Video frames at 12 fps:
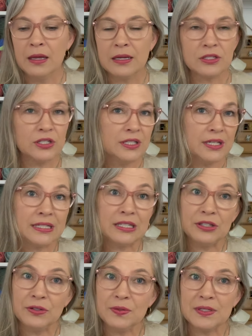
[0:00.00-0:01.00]
She doesn't
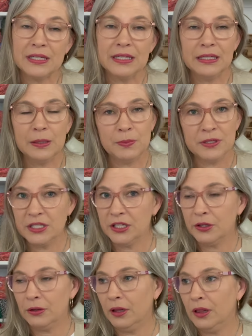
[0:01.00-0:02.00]
use any
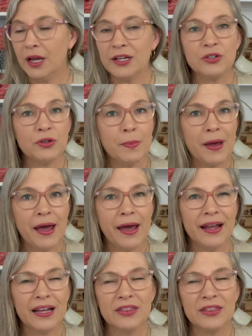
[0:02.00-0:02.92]
particular laundry bag.